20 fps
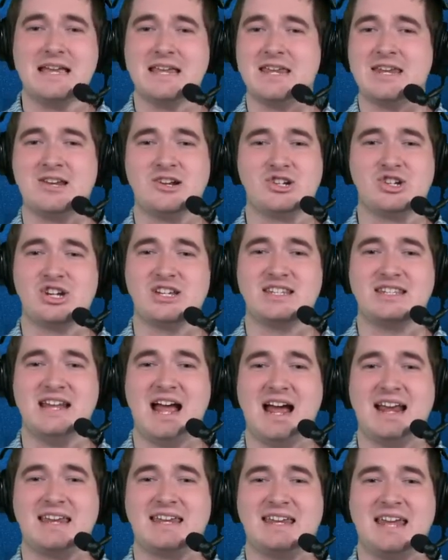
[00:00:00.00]
you're just
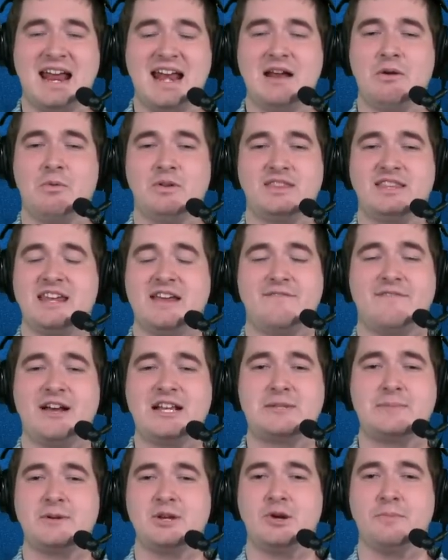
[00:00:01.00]
not getting with the
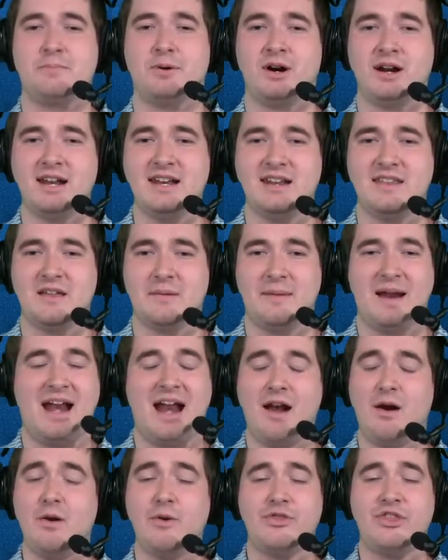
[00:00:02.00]
investment you put into them. And I
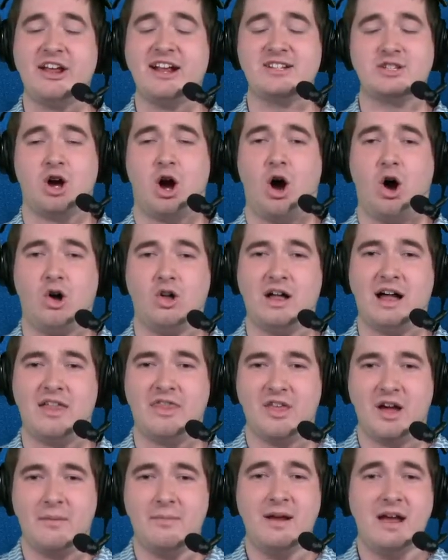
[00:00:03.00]
don't think it's all on
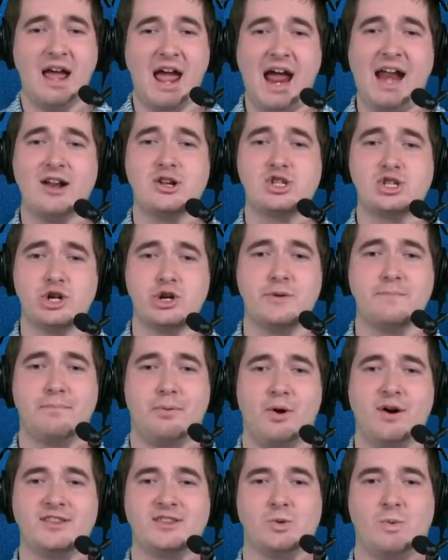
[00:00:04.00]
them. At a certain
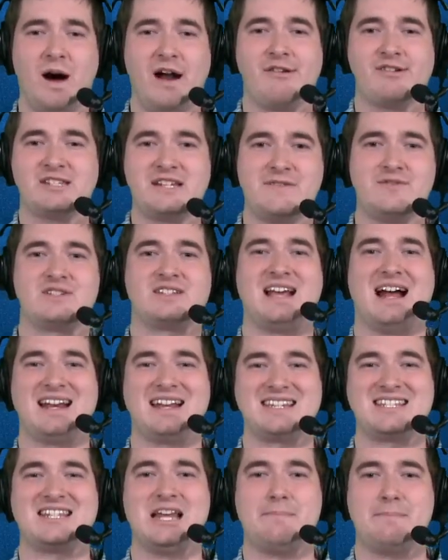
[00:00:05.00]
point, the wide receivers got to
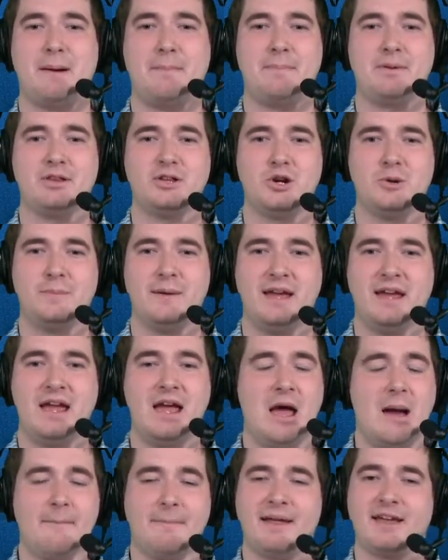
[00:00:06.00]
step up a little bit.
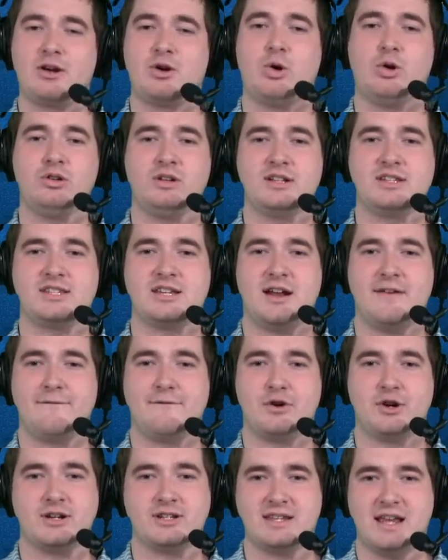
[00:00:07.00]
But like Courtland Sutton,
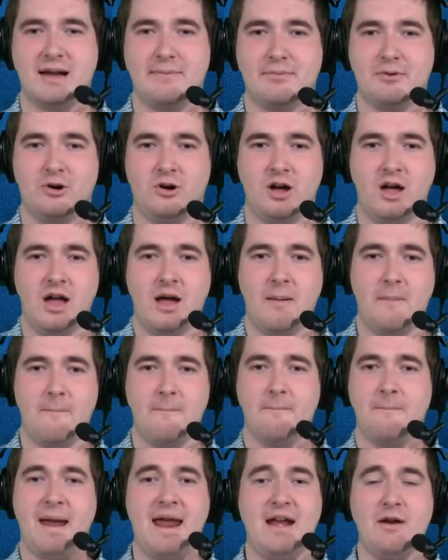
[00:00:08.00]
for example,
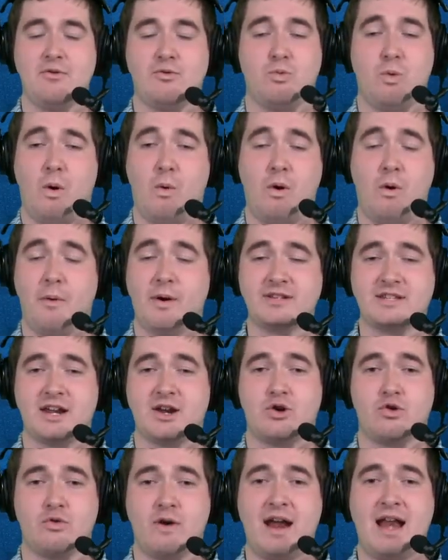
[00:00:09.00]
made a, what was a
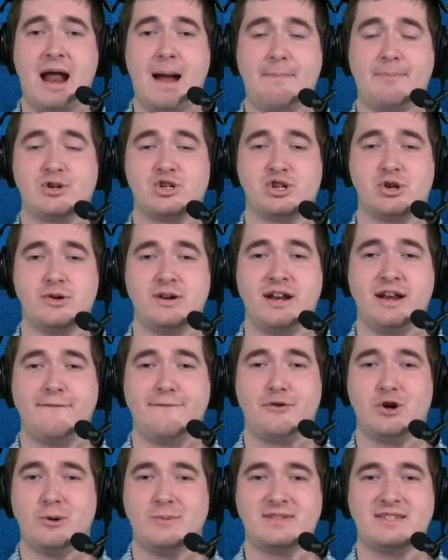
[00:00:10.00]
great opportunity
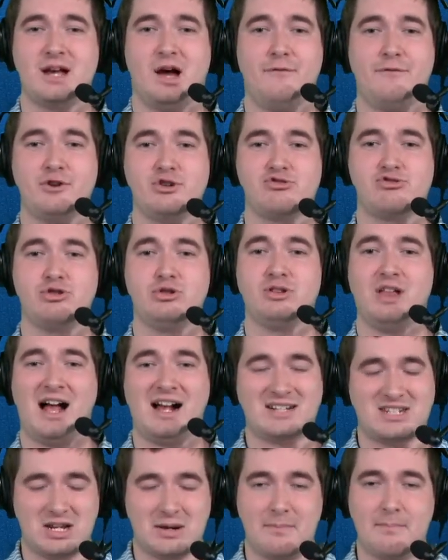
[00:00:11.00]
for himself and Drew
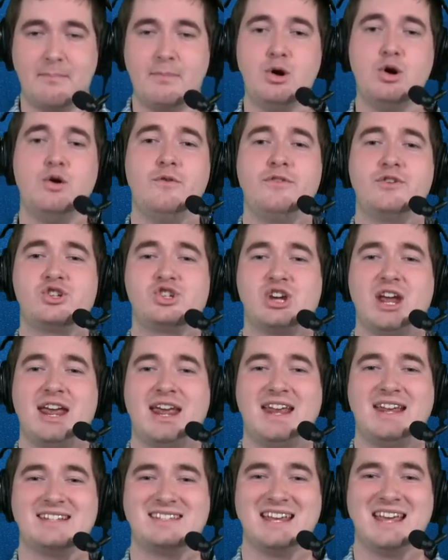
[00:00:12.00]
Lock to move the
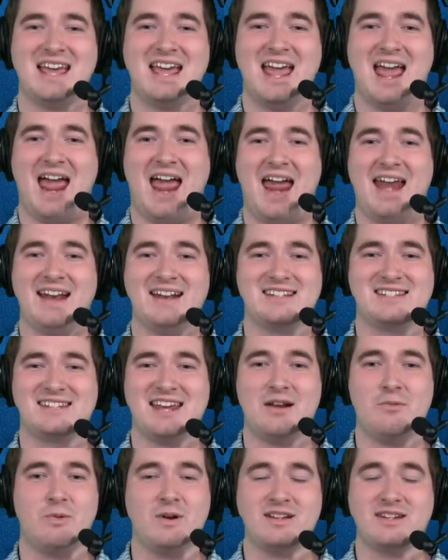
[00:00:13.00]
chains. And
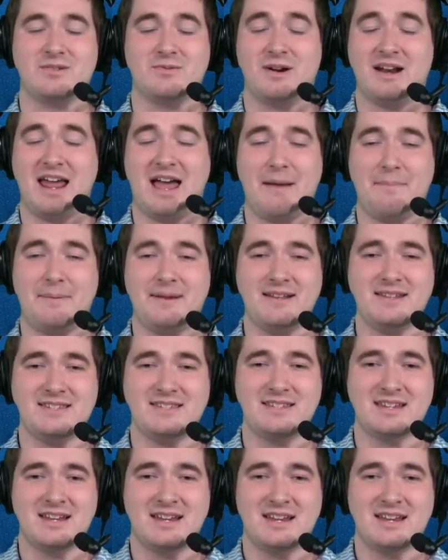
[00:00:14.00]
instead, what what happens?